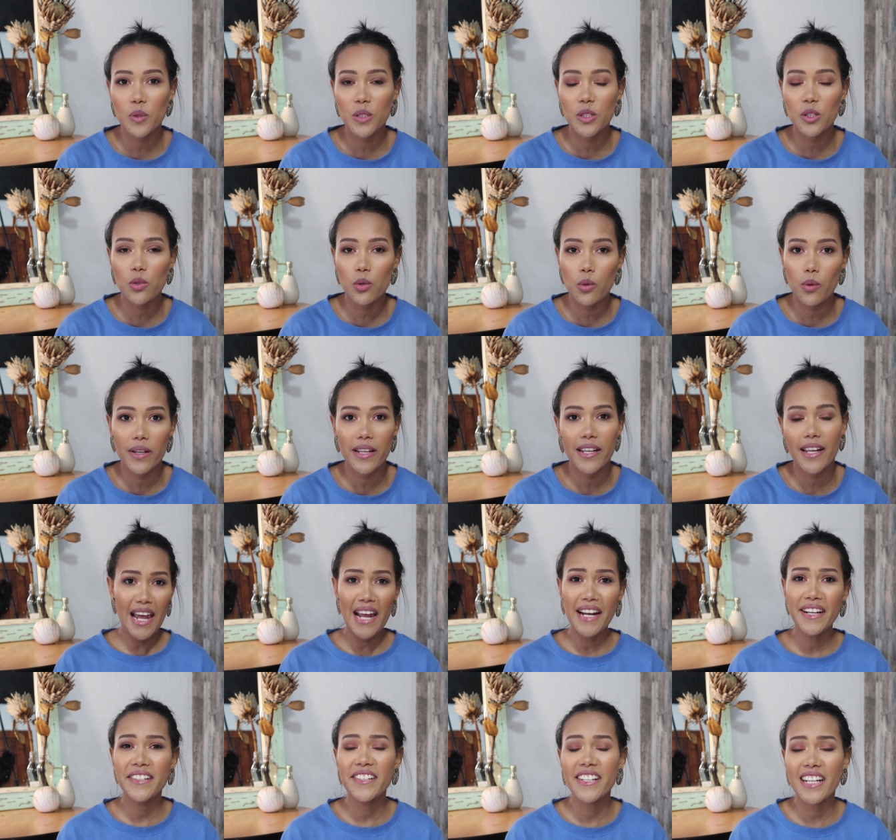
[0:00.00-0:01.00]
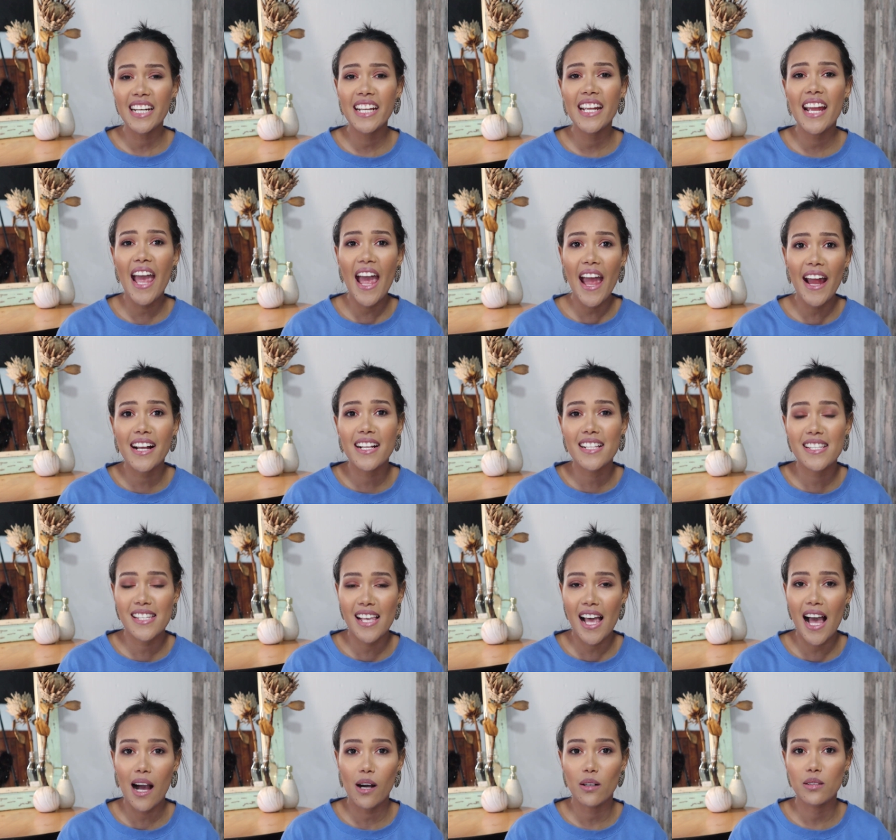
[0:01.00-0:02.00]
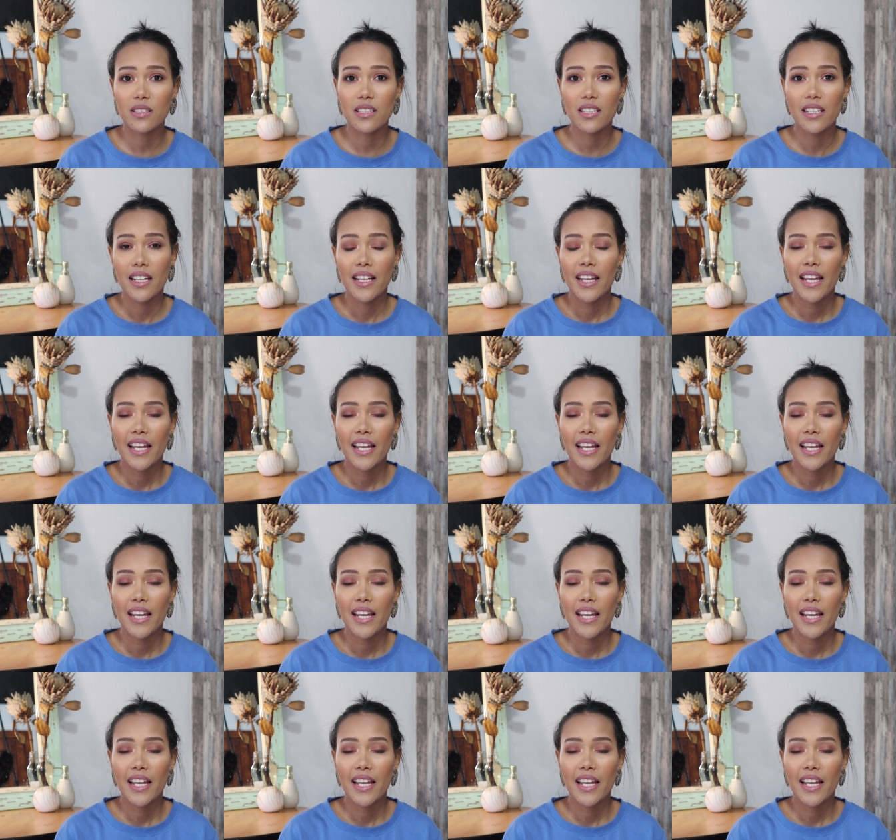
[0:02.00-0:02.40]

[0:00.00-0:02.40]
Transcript: a toy and really acts out